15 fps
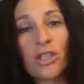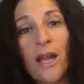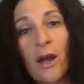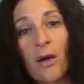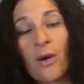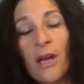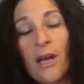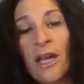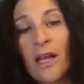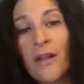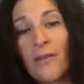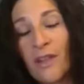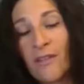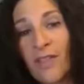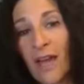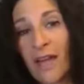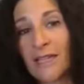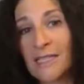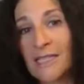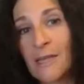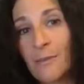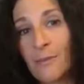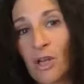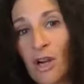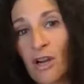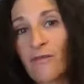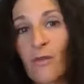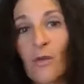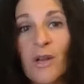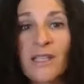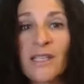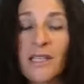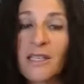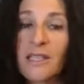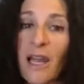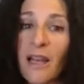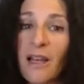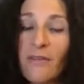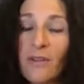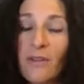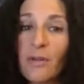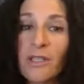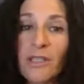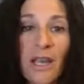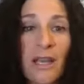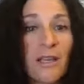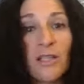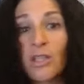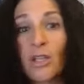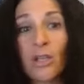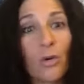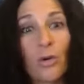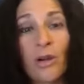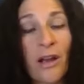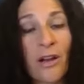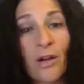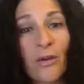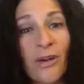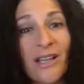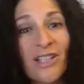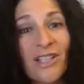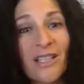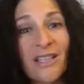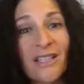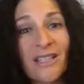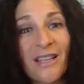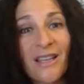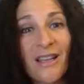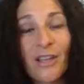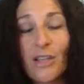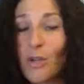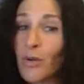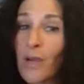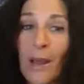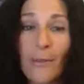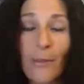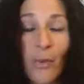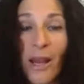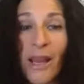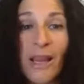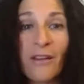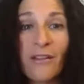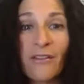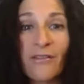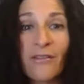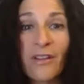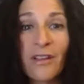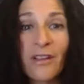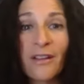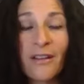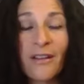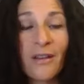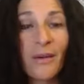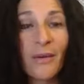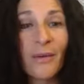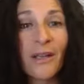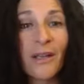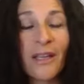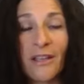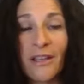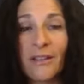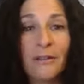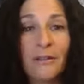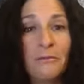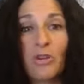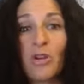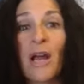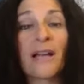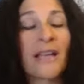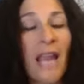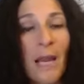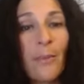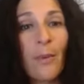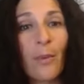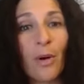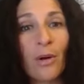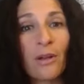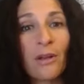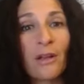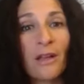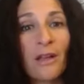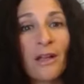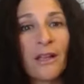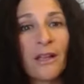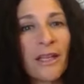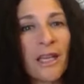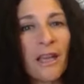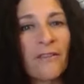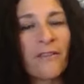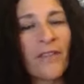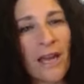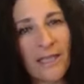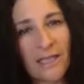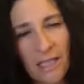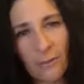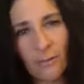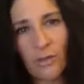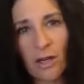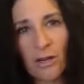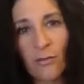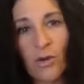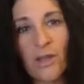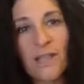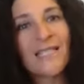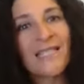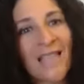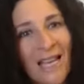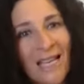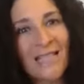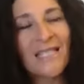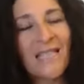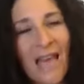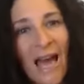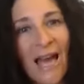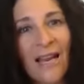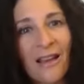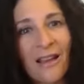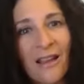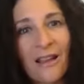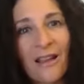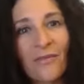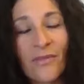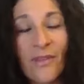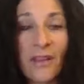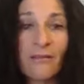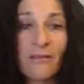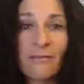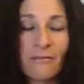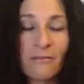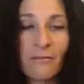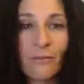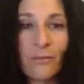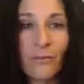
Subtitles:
Now, if that deep, dark voice inside of you says you're not courageous, you're not brave, you're not capable, like if that deep, dark voice says that, then